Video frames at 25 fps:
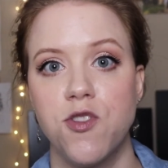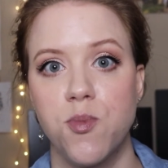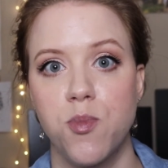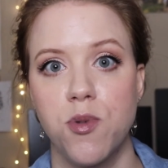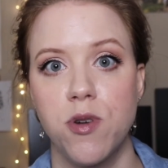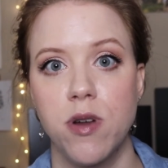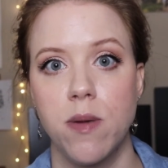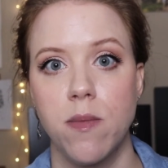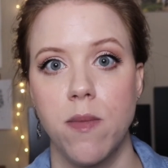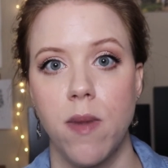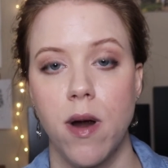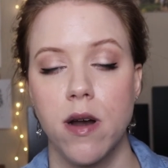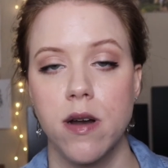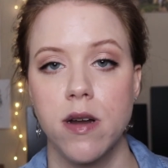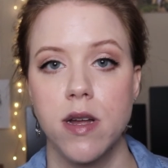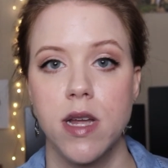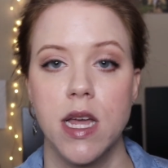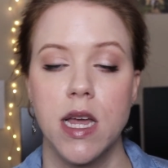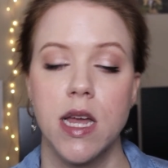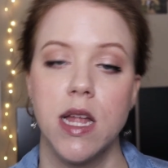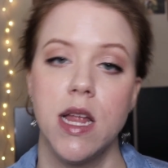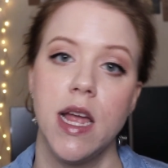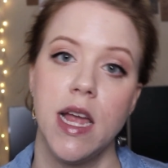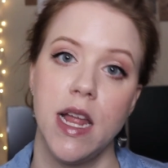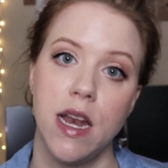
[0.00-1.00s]
spring
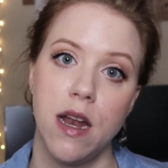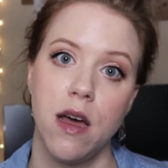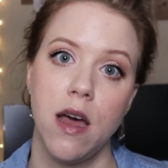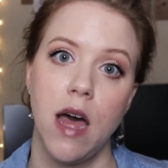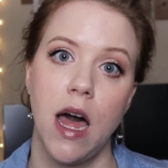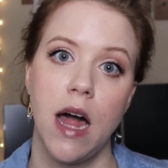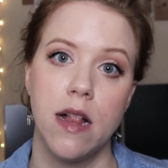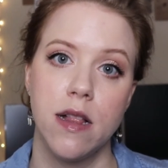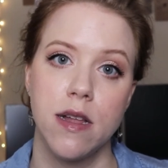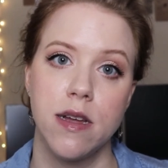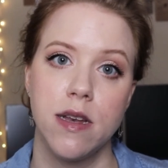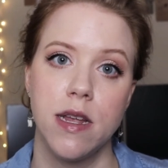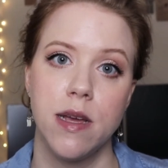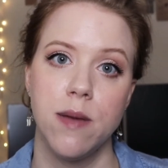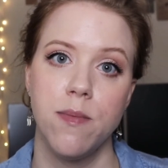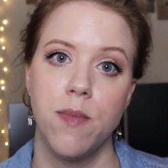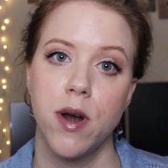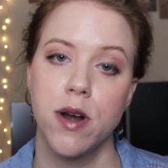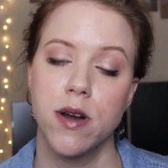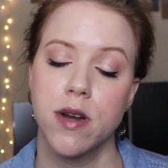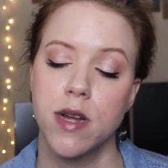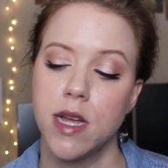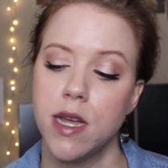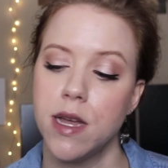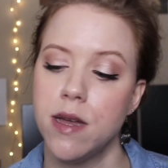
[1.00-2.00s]
market and a holiday
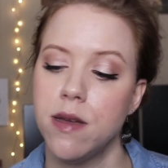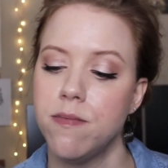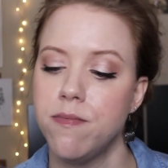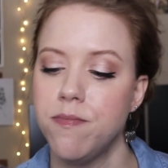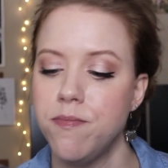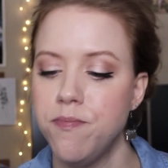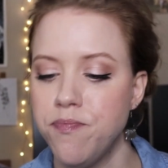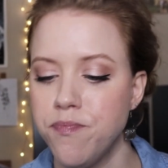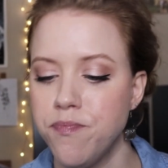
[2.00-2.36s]
market.